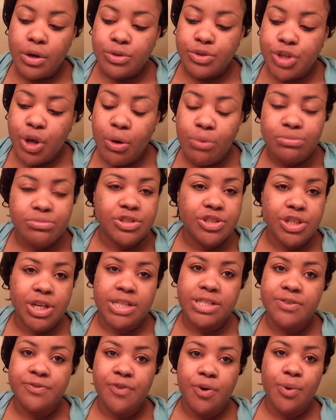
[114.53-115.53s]
don't
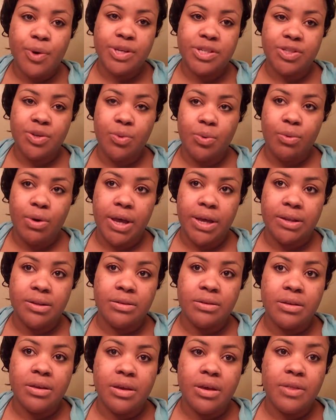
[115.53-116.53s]
just focus
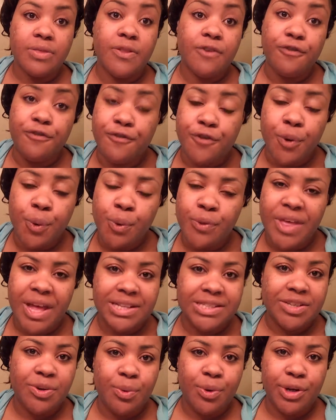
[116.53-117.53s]
on the food
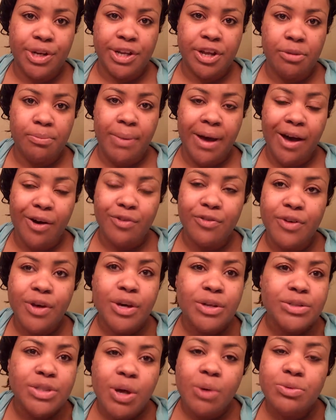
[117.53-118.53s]
that's going in your mouth.
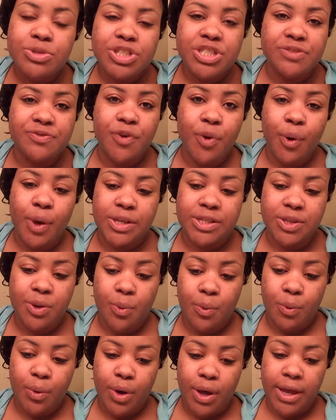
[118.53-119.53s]
Don't just focus
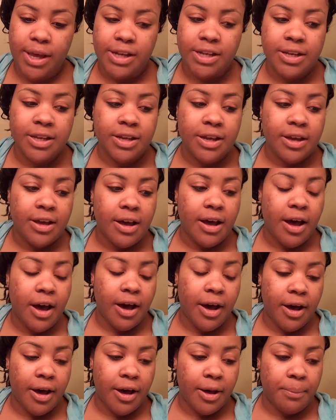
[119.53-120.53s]
on,
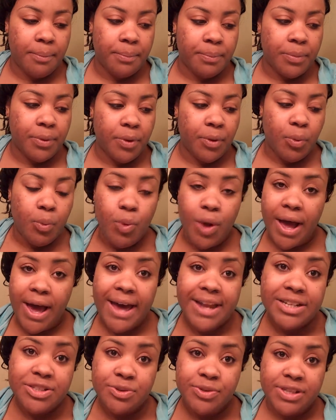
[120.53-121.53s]
um, well, I
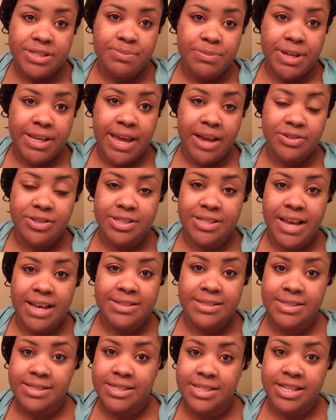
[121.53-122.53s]
got to do this many
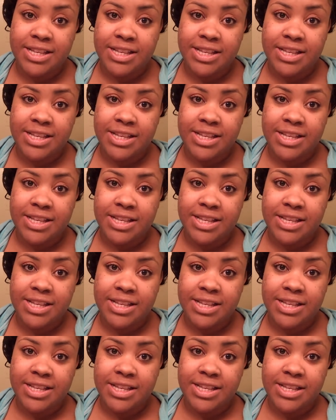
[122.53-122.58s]
exercises